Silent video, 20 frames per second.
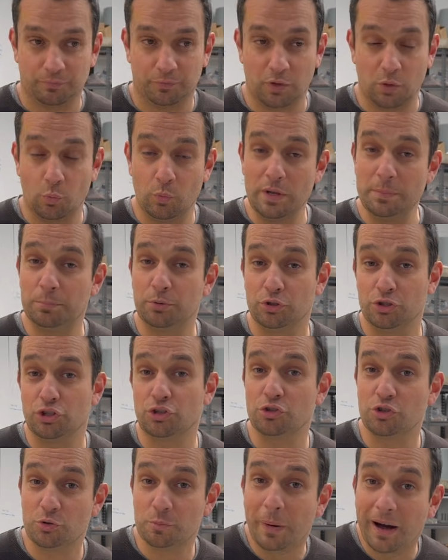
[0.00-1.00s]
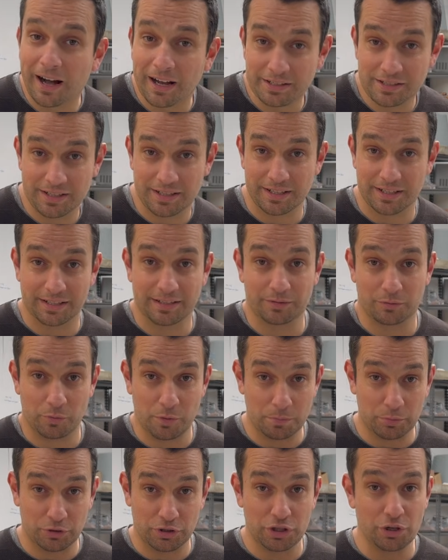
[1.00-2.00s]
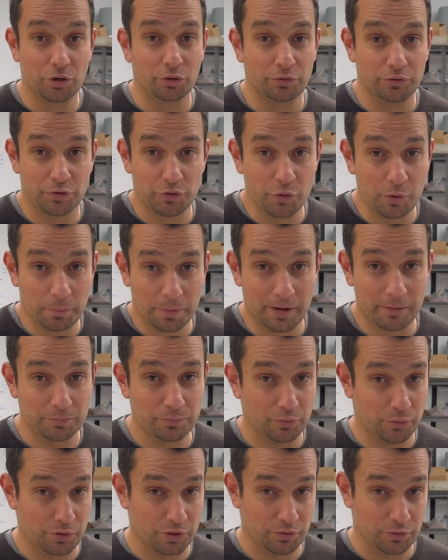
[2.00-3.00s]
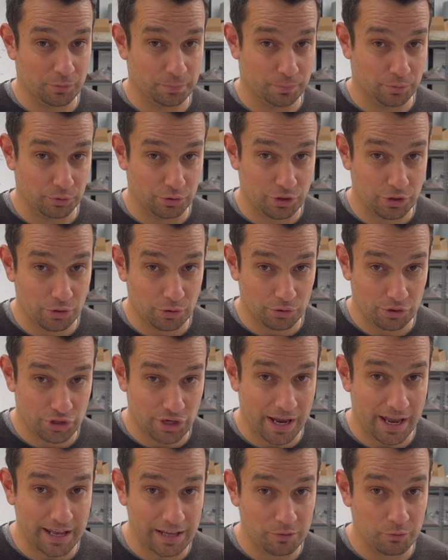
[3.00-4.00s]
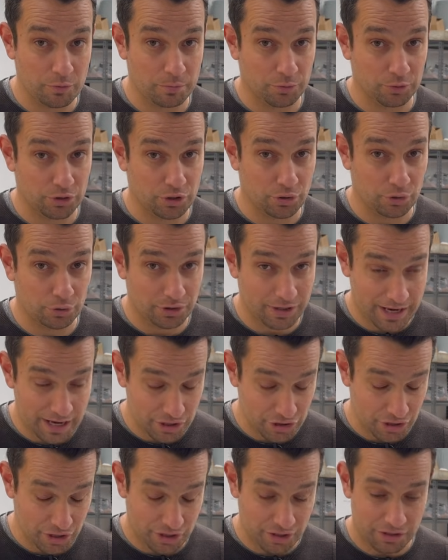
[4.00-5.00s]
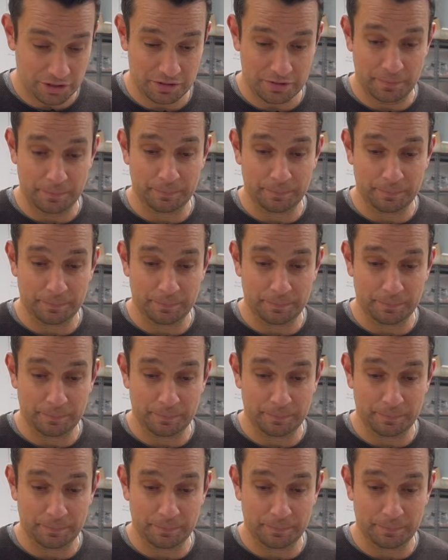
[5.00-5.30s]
we put used parts in it. We put the old fuel pump, we put the old chain, we put the old tensioner.